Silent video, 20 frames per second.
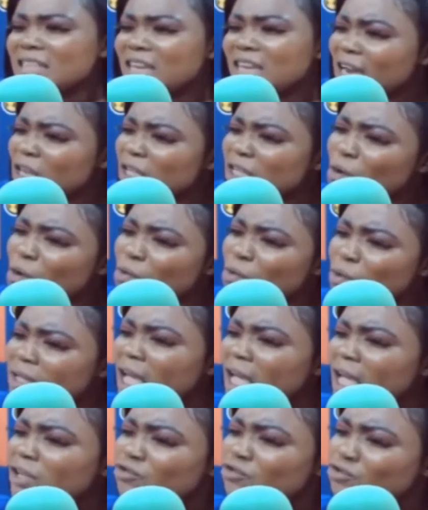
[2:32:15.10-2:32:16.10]
and
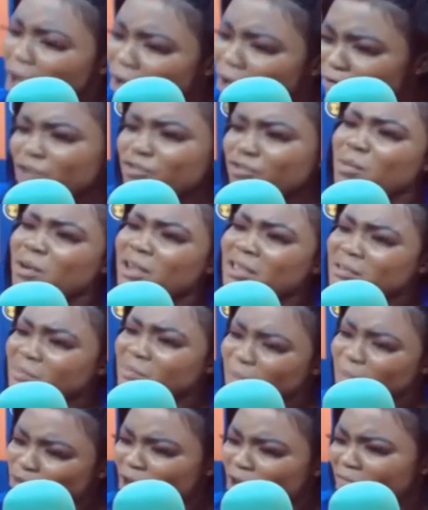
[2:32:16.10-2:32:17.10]
you trying to
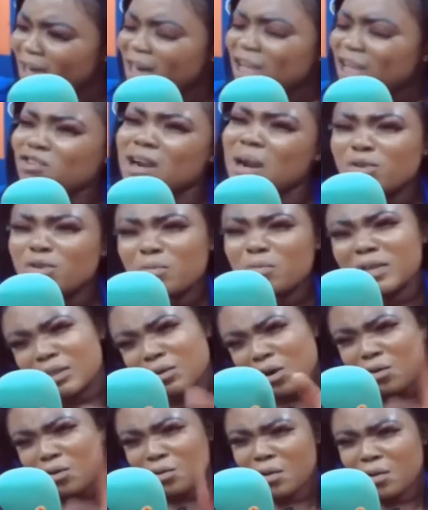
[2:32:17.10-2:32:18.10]
me spiritual father so na
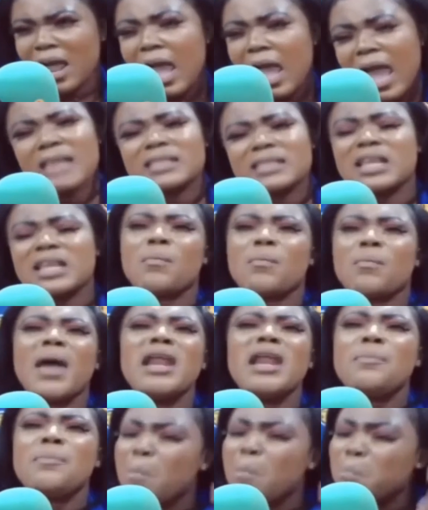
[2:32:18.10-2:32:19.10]
me smete ho I
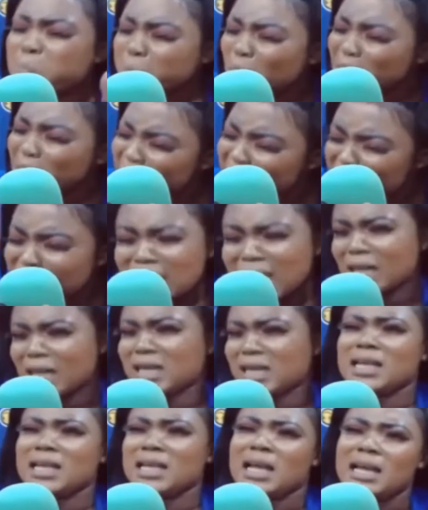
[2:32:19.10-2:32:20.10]
say come any papa
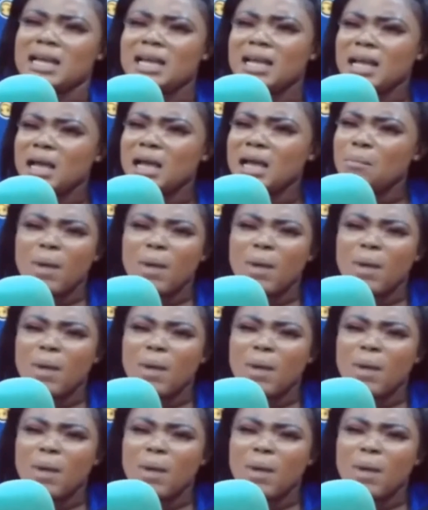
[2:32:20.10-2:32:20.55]
nini ankasa